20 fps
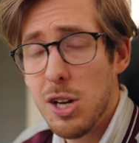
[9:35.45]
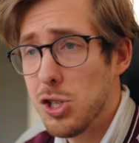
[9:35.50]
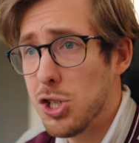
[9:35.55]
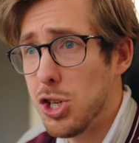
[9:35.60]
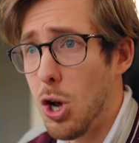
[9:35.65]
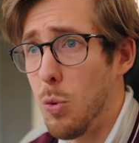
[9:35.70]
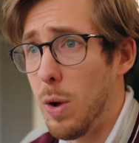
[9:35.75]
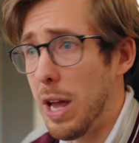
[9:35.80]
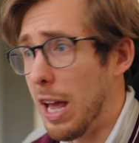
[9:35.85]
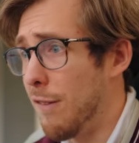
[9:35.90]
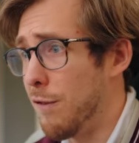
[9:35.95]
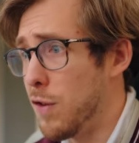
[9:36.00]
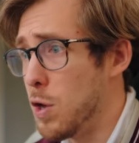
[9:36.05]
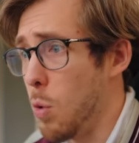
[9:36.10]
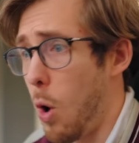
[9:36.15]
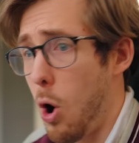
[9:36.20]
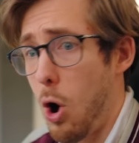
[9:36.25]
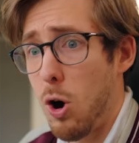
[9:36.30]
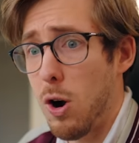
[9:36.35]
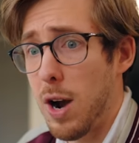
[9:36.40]
So if
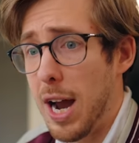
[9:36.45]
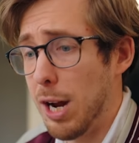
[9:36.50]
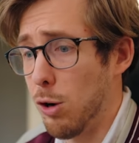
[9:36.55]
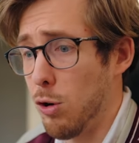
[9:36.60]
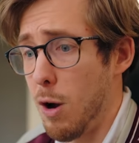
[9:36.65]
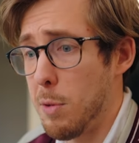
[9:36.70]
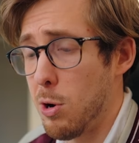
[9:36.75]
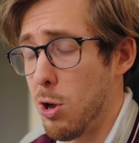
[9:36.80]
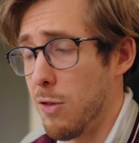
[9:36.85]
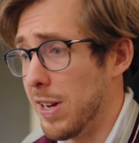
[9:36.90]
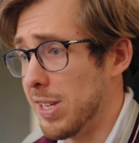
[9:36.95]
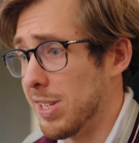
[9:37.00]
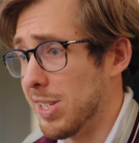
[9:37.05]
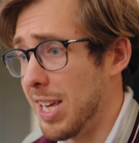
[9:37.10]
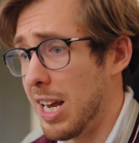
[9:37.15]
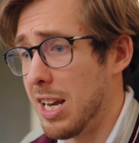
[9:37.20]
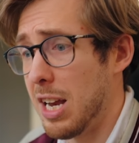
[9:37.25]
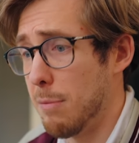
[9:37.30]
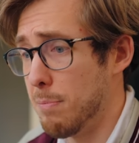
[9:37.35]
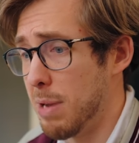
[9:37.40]
you are a criminal that's
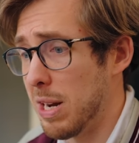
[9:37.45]
sending